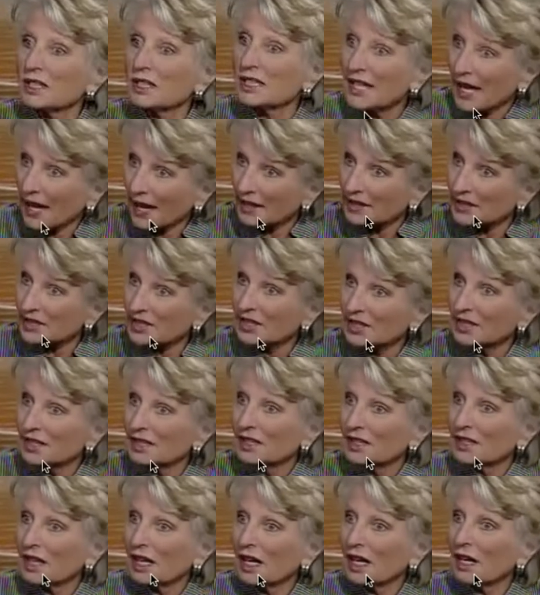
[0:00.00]
yet
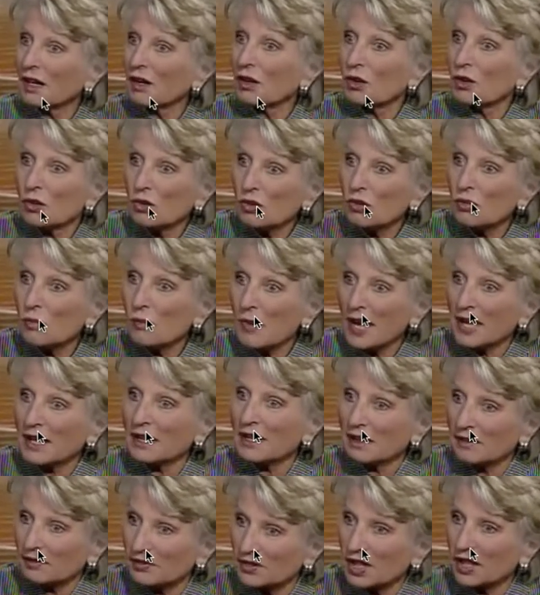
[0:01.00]
who may
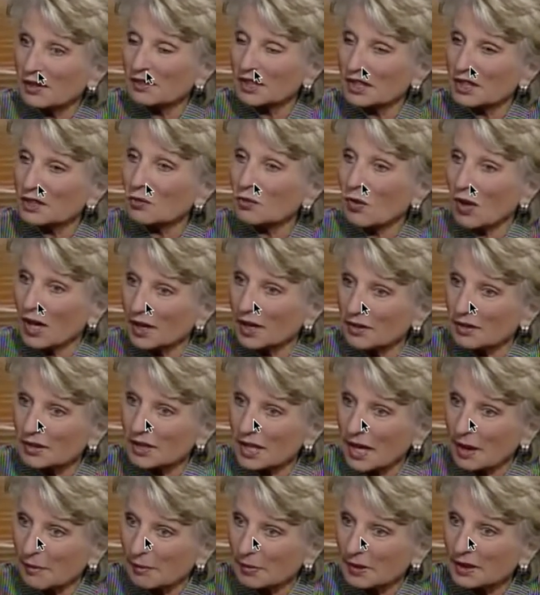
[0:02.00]
have done this
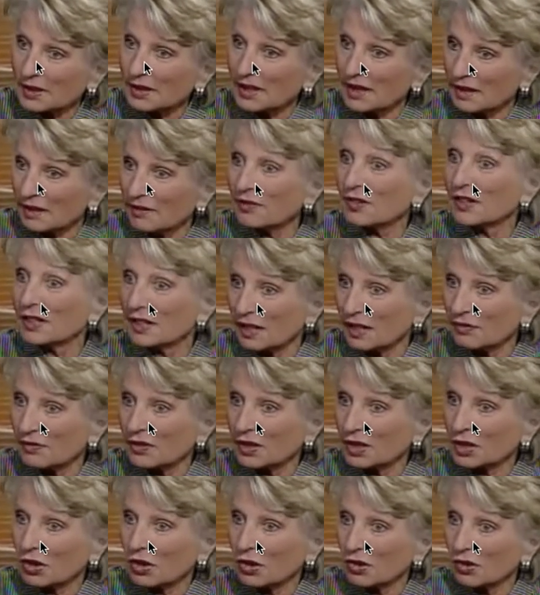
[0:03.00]
wiretapping, if it
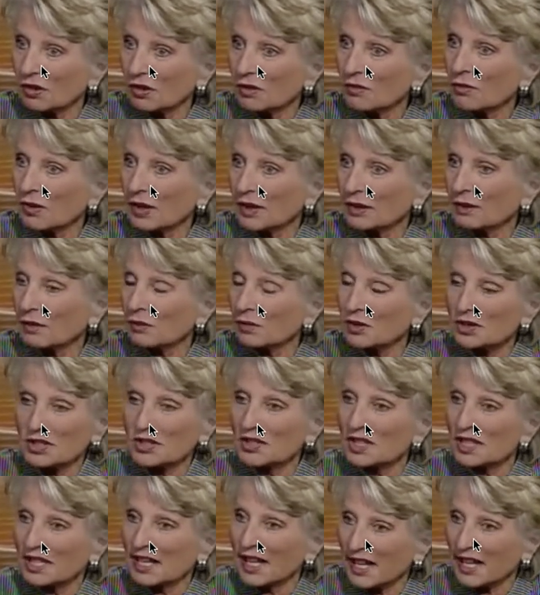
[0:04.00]
occurred, whether it was
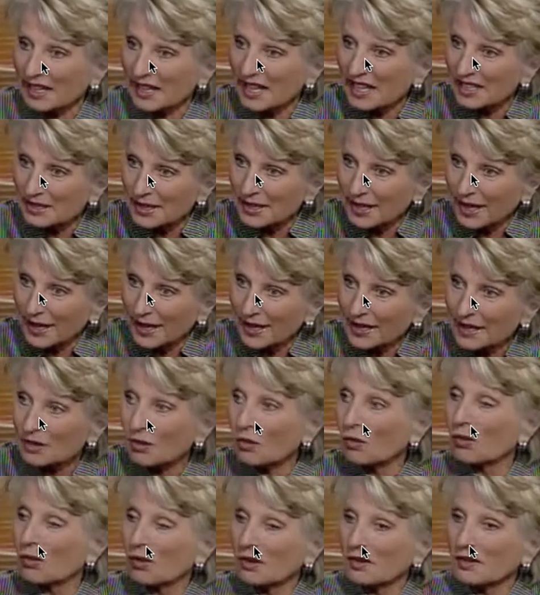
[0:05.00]
the NSA
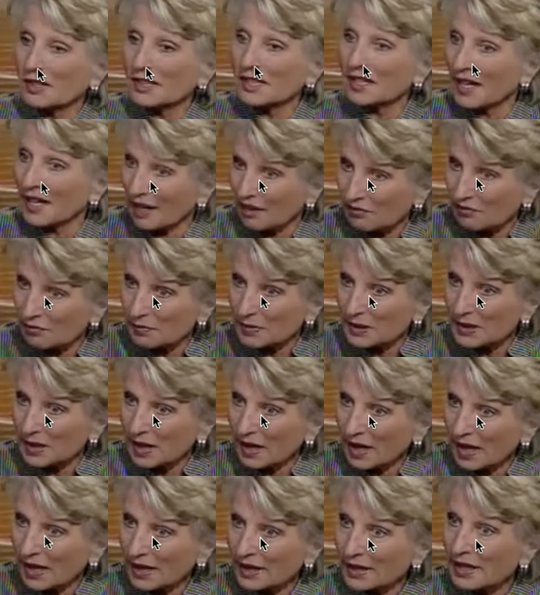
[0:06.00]
or the
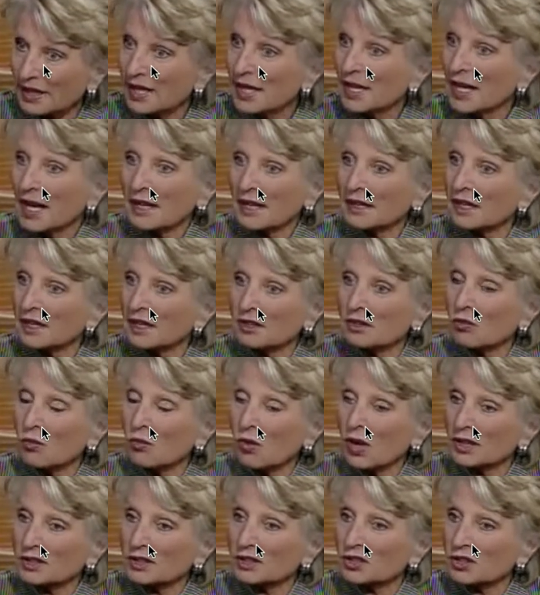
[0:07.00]
FBI, and under
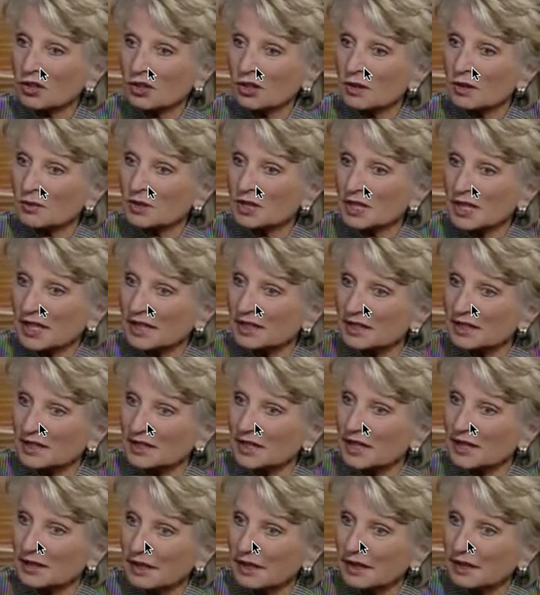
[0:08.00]
what circumstances
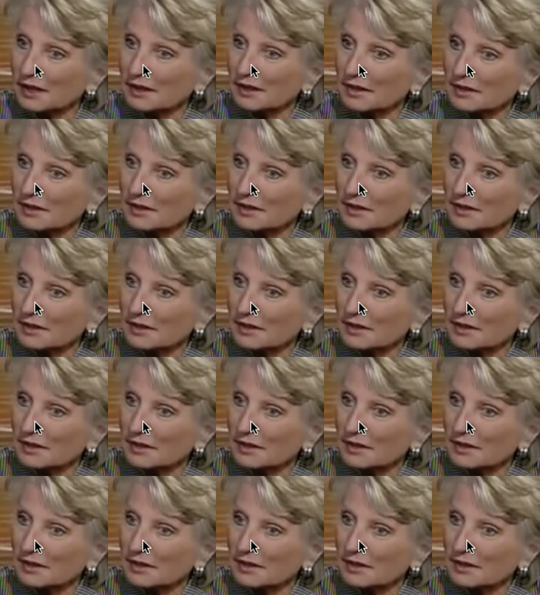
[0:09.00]
they did it.